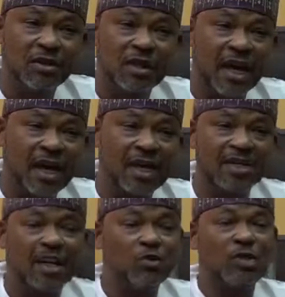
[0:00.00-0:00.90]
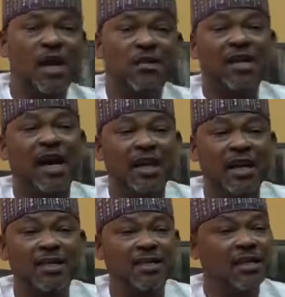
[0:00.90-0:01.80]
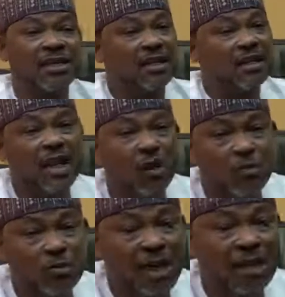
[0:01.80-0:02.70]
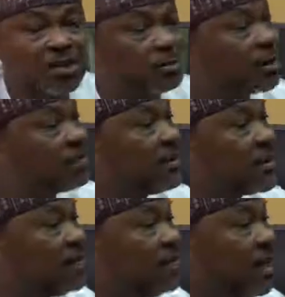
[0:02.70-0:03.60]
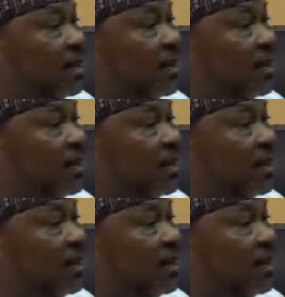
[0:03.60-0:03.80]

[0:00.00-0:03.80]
Like I said, without the athletes, there won't be any sports festival.